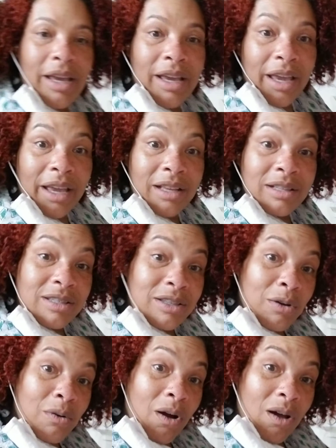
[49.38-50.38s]
And
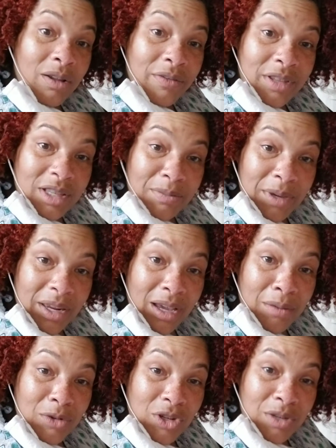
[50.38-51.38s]
so all of the spitting
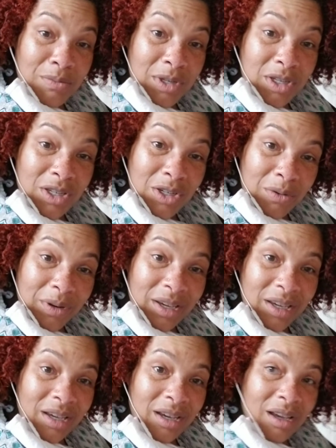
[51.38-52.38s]
up she's been
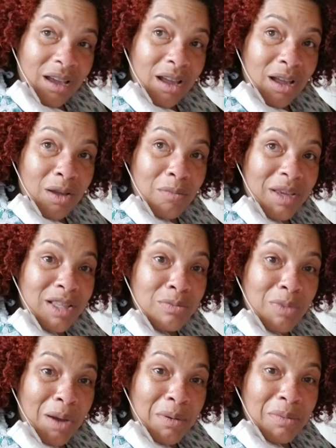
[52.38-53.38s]
doing, it's
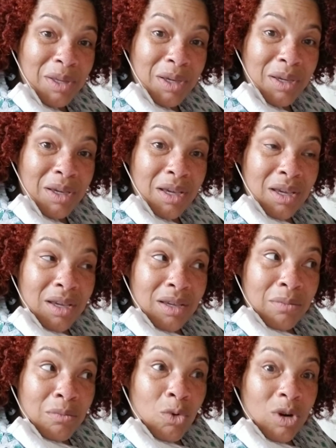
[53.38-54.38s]
probably
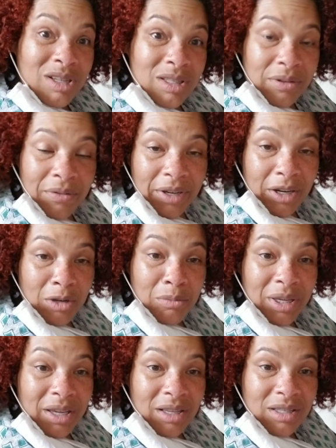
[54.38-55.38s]
more severe
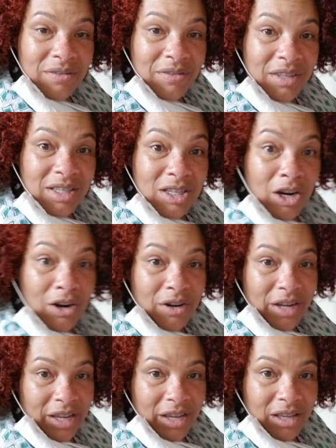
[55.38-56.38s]
because of this
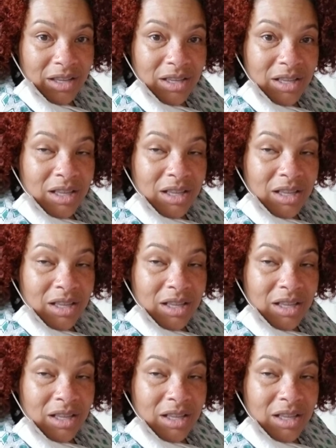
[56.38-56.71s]
hernia.